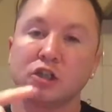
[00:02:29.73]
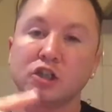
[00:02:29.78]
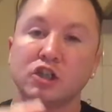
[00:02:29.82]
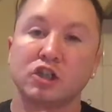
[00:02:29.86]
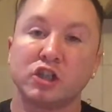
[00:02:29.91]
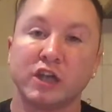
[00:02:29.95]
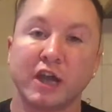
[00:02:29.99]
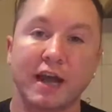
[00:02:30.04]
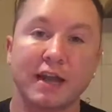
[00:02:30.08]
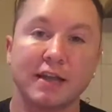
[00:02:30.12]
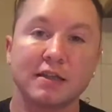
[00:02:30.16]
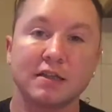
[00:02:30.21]

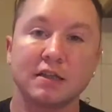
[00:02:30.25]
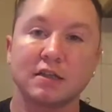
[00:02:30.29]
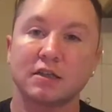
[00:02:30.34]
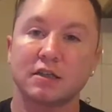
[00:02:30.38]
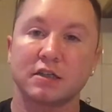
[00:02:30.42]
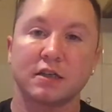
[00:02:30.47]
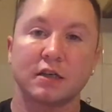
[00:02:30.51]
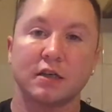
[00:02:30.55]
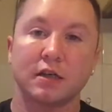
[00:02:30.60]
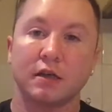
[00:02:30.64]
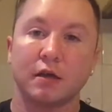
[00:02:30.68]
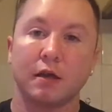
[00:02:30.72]

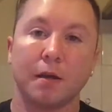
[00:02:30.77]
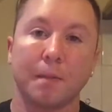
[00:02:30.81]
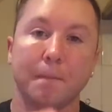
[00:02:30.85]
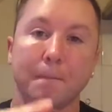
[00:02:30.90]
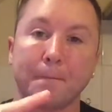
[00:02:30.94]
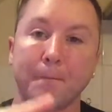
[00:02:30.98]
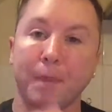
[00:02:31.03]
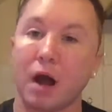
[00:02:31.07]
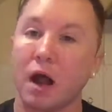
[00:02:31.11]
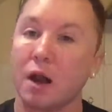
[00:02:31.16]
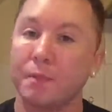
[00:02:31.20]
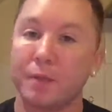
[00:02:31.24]
chins,
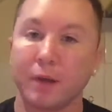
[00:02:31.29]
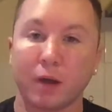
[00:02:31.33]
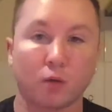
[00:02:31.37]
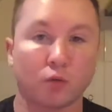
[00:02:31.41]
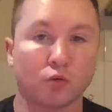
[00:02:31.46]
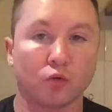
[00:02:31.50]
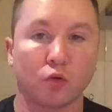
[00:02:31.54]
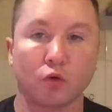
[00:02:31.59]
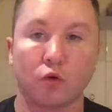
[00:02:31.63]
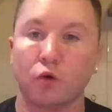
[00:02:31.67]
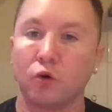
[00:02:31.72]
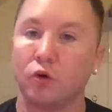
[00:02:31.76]
barbell
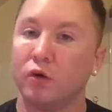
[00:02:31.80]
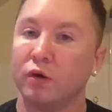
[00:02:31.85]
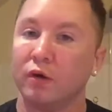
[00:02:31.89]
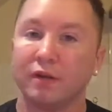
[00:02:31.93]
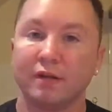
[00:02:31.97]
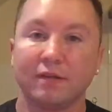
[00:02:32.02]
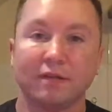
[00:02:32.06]
row,